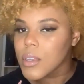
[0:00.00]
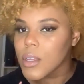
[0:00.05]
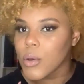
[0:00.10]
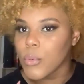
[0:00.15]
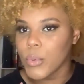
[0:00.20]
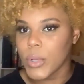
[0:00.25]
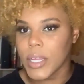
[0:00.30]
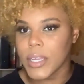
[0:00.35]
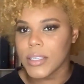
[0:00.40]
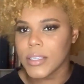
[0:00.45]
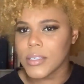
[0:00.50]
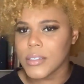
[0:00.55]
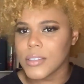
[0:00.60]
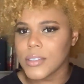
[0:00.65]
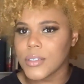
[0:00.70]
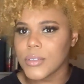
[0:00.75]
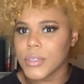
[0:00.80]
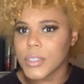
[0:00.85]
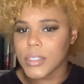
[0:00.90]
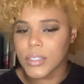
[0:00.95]
When I tell
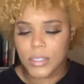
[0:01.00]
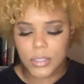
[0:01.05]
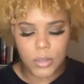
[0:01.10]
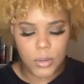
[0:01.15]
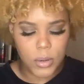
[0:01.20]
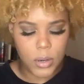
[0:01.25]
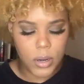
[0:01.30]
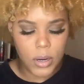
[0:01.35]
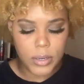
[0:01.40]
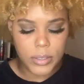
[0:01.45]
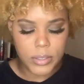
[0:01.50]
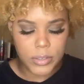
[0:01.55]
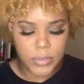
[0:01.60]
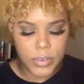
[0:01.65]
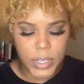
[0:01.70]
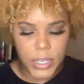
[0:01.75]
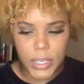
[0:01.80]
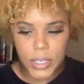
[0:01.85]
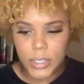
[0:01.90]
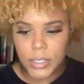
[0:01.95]
you it is so hard to
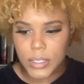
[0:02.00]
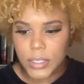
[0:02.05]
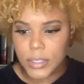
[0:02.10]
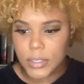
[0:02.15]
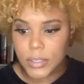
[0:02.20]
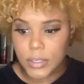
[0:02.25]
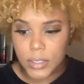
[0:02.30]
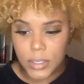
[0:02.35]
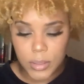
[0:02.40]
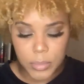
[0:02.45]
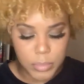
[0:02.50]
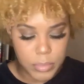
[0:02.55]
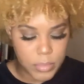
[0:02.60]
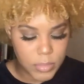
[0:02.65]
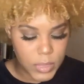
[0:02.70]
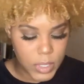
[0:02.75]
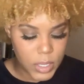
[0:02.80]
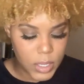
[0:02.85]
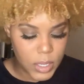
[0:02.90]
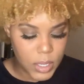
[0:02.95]
find these
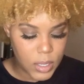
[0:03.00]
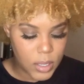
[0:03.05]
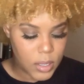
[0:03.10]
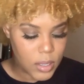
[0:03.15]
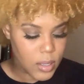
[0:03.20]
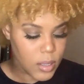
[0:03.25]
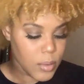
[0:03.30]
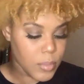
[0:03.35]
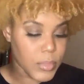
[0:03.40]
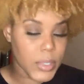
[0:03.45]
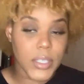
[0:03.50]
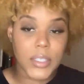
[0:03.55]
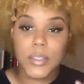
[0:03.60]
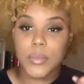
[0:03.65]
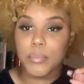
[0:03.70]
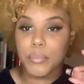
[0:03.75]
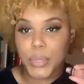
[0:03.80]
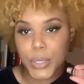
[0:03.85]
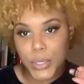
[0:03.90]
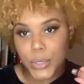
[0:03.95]

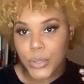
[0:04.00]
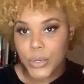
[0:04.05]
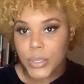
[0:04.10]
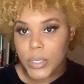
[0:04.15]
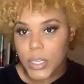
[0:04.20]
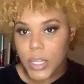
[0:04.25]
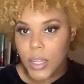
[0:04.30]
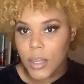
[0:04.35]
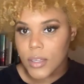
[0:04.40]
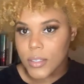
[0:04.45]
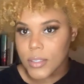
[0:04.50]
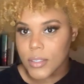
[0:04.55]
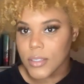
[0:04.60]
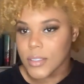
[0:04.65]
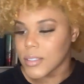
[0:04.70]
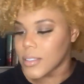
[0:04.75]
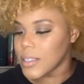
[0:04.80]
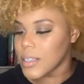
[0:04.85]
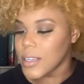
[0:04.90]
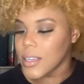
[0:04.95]
butter
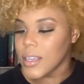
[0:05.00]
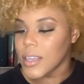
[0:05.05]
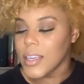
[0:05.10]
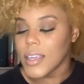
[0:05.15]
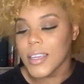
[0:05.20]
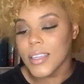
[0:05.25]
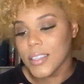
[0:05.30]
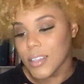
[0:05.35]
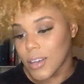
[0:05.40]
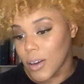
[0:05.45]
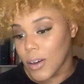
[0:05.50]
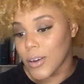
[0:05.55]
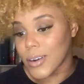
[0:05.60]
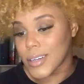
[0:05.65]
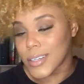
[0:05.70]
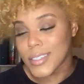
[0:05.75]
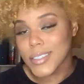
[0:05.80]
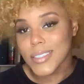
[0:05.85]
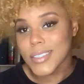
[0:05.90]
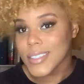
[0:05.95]
glosses, it's
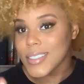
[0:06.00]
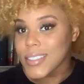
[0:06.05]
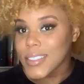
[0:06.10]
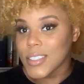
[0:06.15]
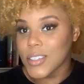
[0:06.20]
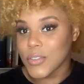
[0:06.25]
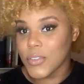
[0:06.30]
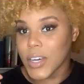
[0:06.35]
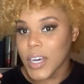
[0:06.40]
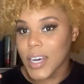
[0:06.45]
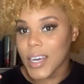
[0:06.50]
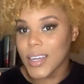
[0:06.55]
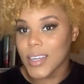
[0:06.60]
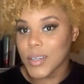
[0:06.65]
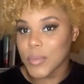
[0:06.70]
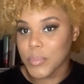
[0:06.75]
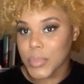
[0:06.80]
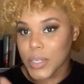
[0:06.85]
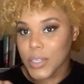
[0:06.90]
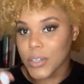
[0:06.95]
hard to
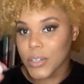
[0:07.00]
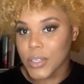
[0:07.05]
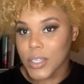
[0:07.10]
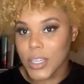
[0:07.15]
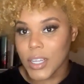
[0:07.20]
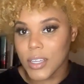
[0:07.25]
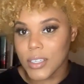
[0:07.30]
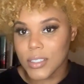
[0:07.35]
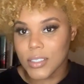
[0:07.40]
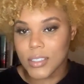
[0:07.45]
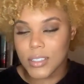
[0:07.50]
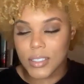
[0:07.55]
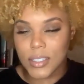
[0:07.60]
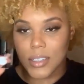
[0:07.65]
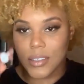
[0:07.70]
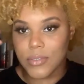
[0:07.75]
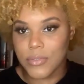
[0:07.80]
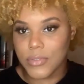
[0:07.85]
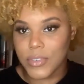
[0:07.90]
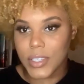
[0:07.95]
find butter glosses
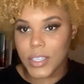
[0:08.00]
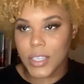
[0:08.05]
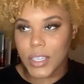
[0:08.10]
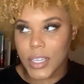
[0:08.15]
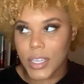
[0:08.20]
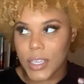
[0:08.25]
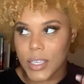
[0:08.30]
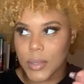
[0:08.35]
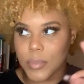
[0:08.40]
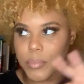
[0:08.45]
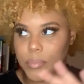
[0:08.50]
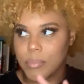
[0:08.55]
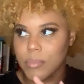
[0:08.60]
that fit like